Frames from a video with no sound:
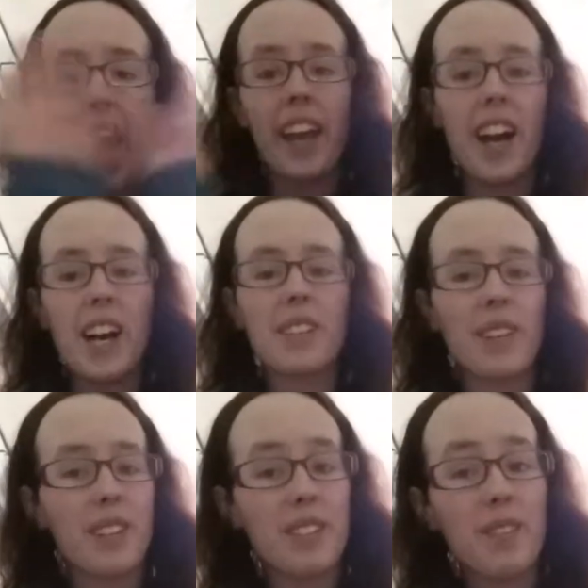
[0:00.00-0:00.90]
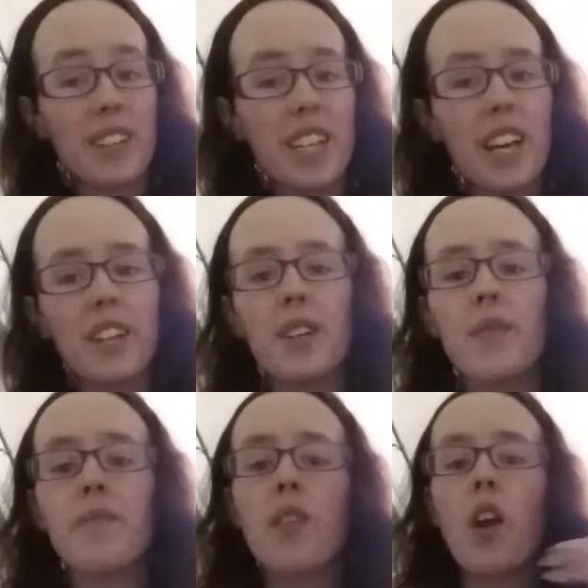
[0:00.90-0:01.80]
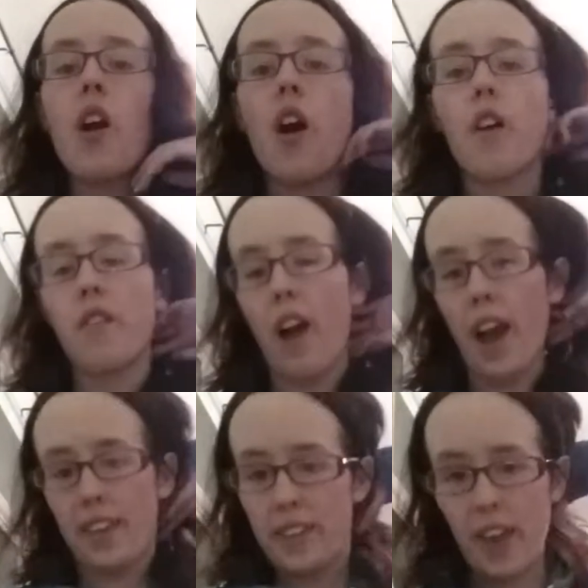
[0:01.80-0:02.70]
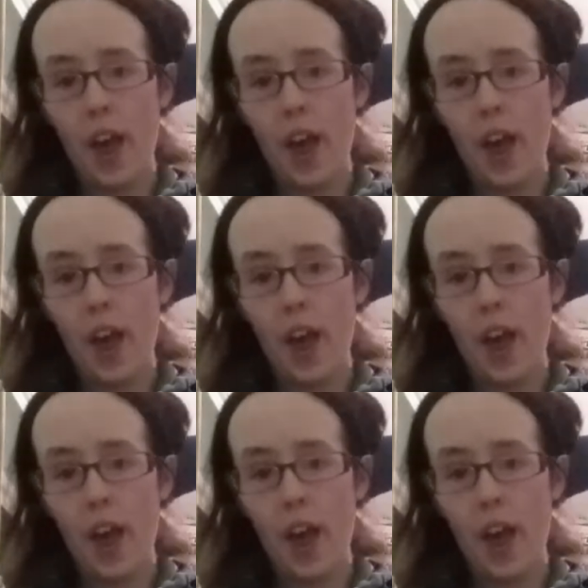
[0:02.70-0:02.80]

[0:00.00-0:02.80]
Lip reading: Hey guys, welcome to my channel. Right,